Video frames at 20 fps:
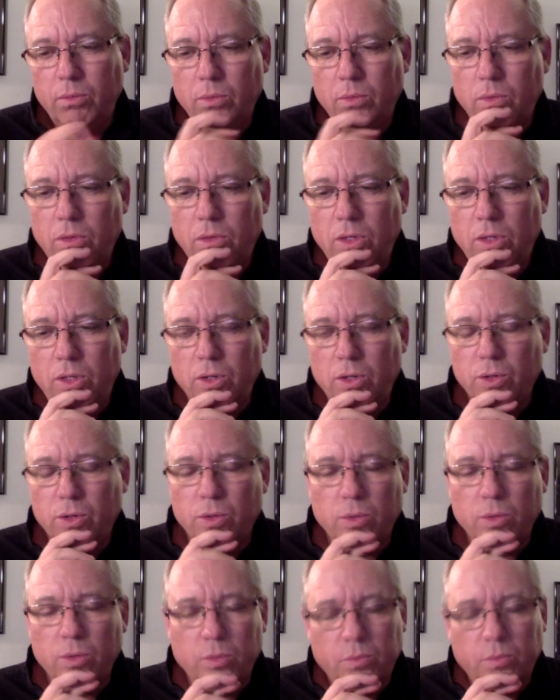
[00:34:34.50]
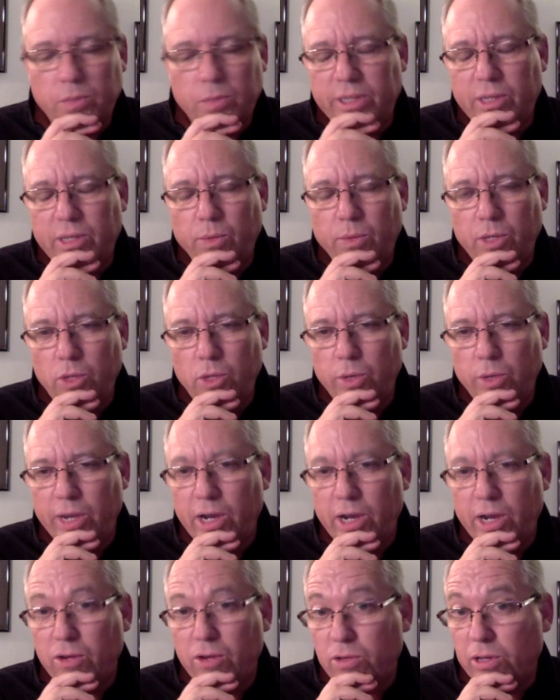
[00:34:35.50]
I think what you and
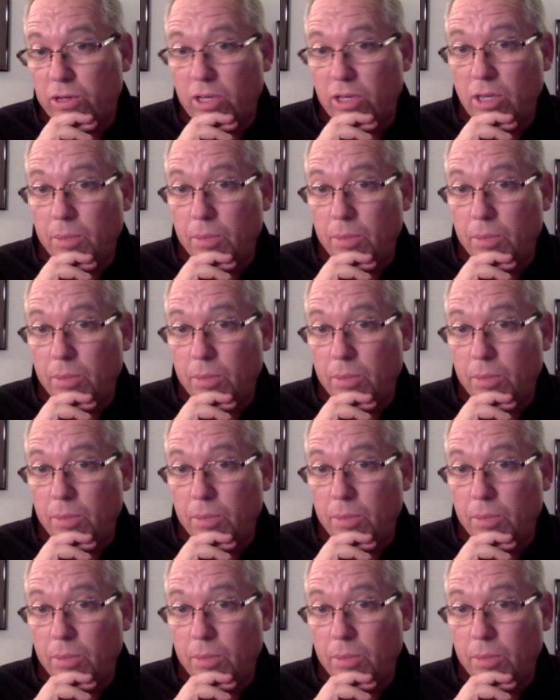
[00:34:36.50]
I are talking